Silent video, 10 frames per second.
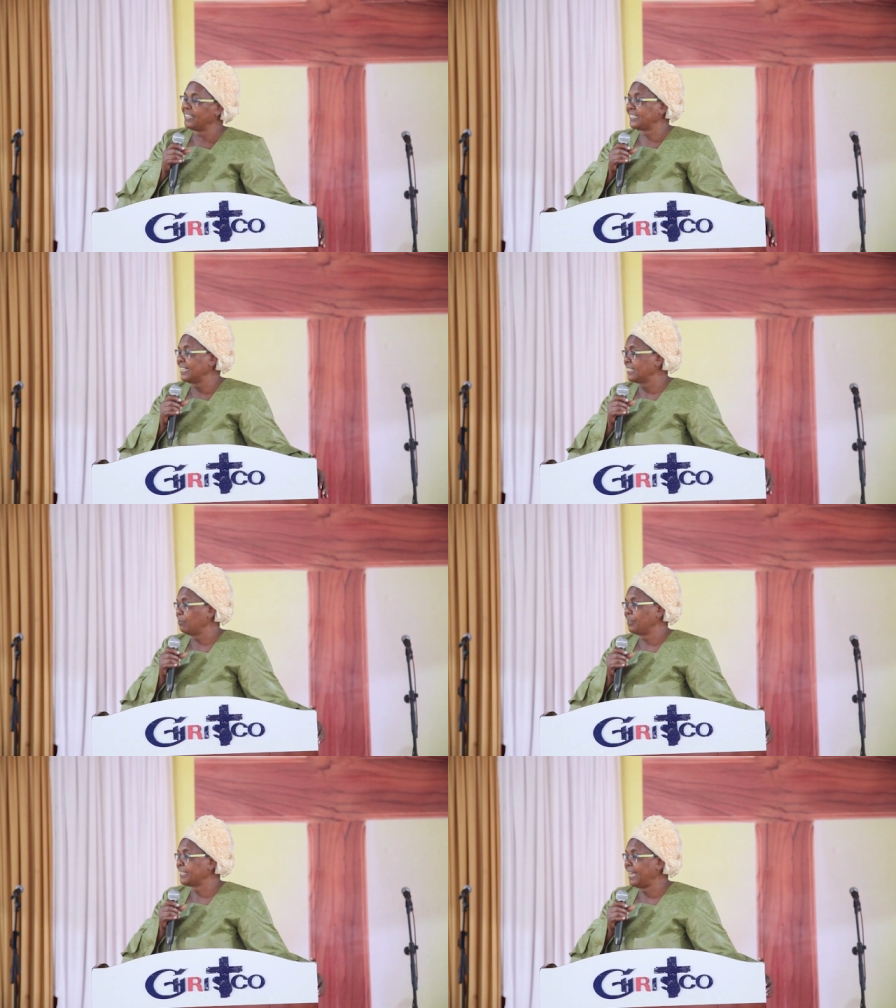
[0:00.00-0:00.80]
6,
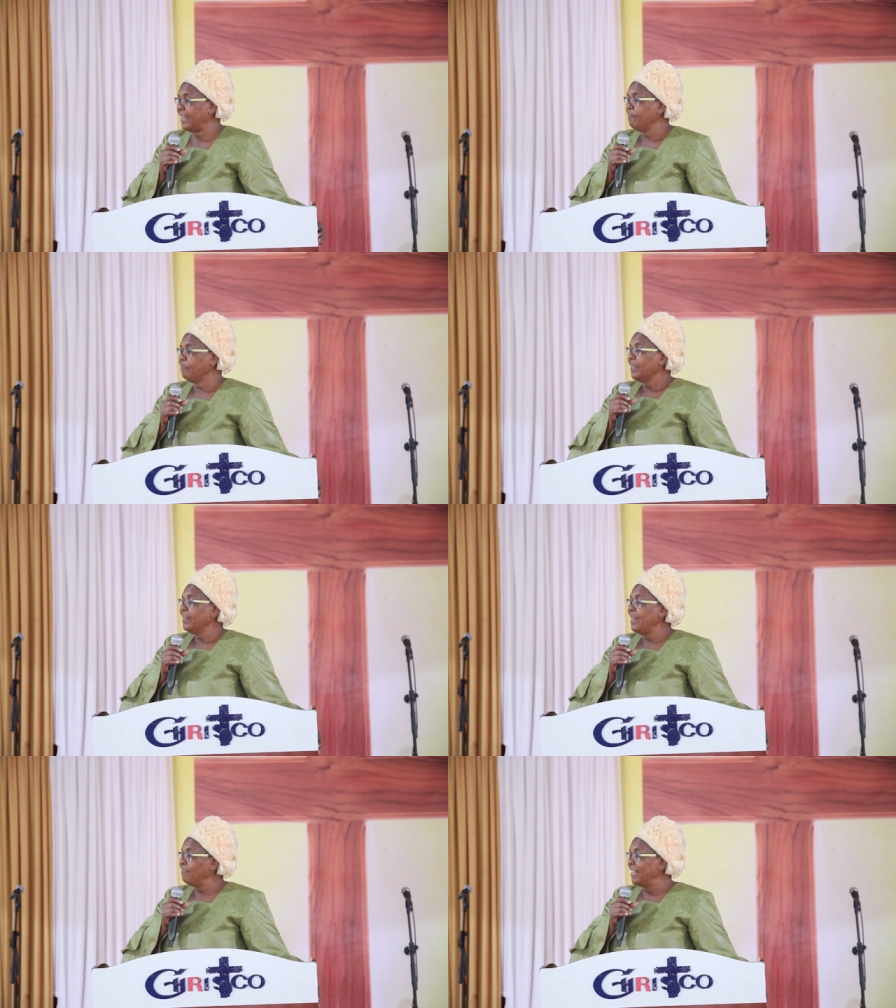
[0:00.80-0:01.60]
he was saying,
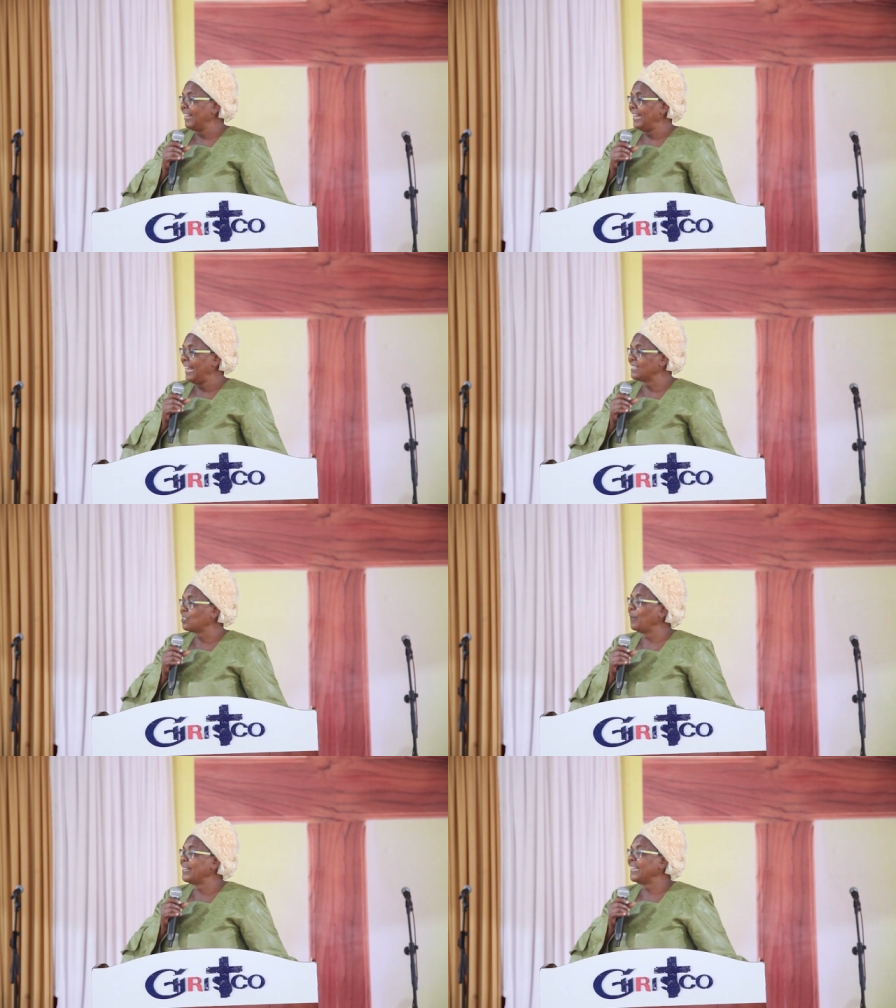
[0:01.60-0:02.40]

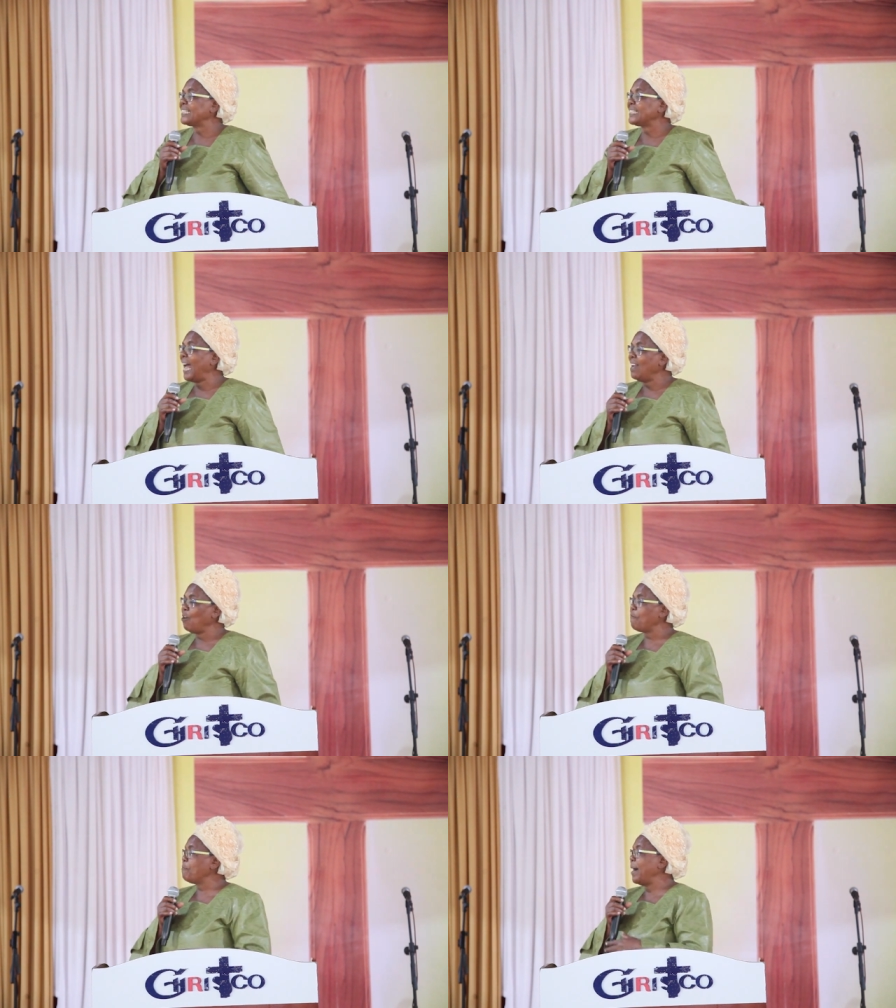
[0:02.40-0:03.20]
nevertheless, when the Son
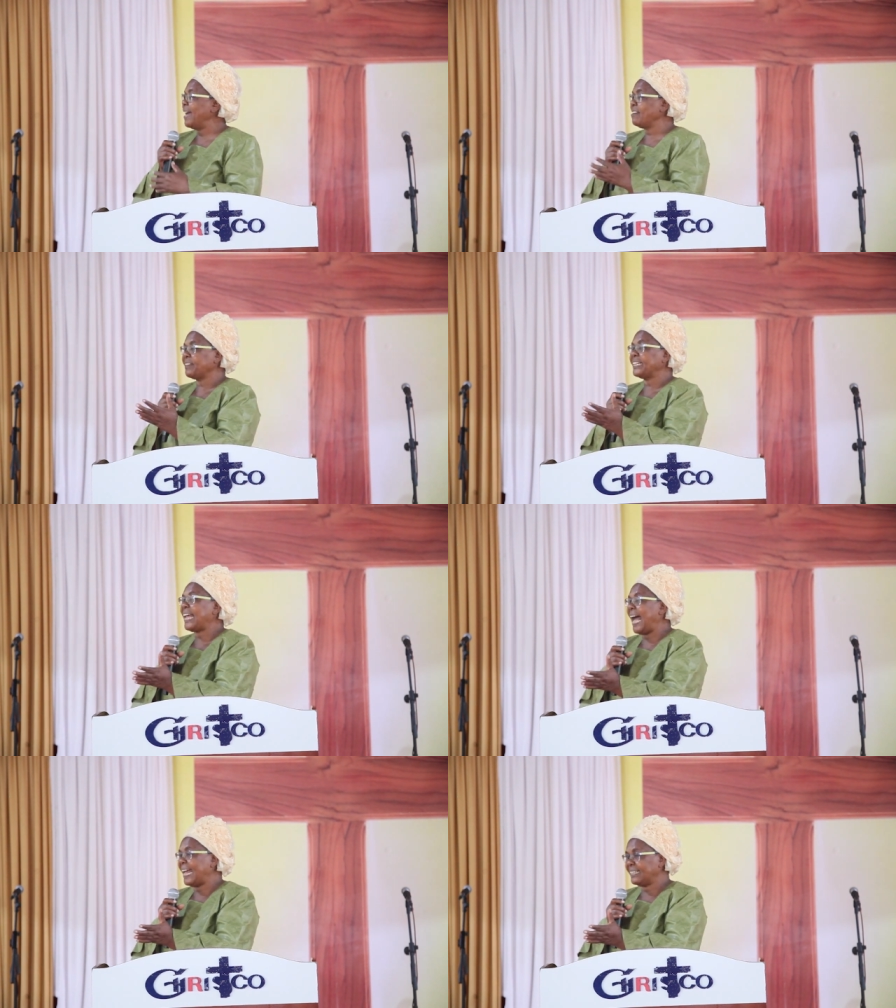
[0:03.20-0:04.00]
of Man
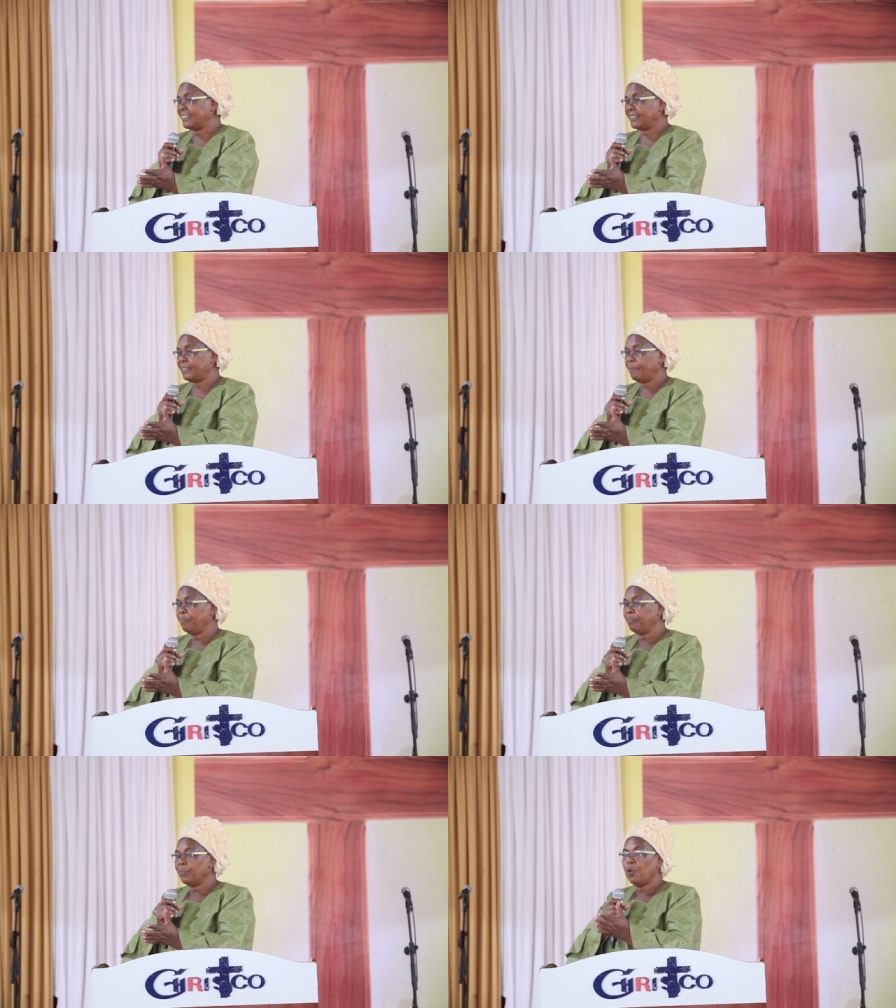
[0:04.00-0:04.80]
returns,
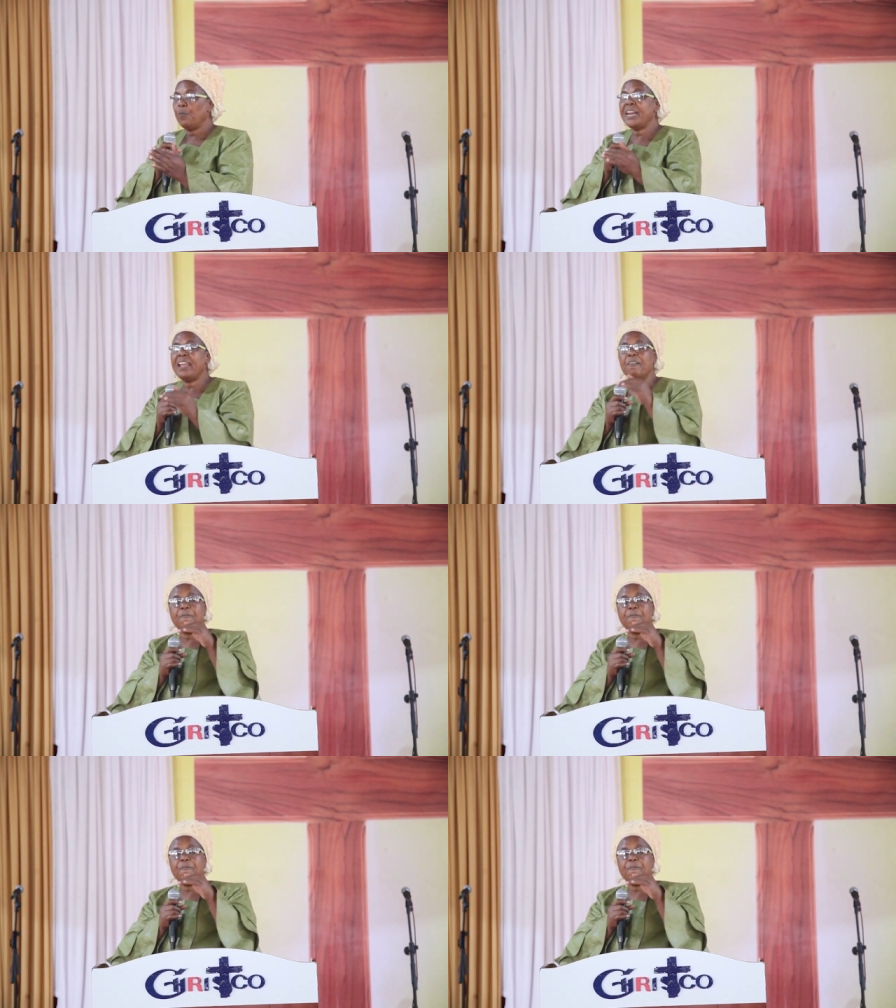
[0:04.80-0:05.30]
will he